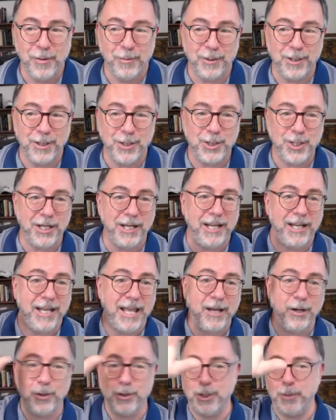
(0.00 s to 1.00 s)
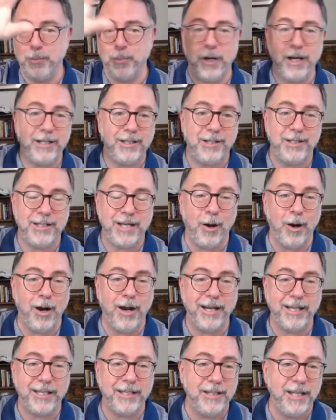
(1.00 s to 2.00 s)
When you see energy prices, how
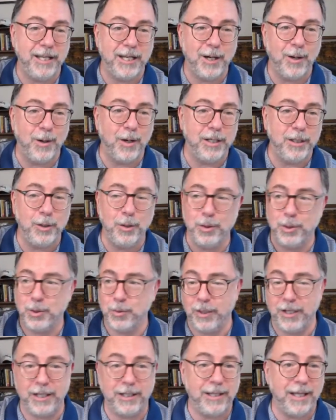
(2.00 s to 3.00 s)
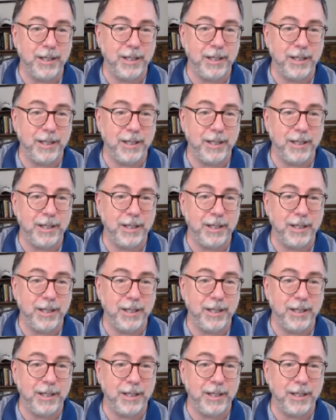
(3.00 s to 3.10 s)
high can they go on Newsweek?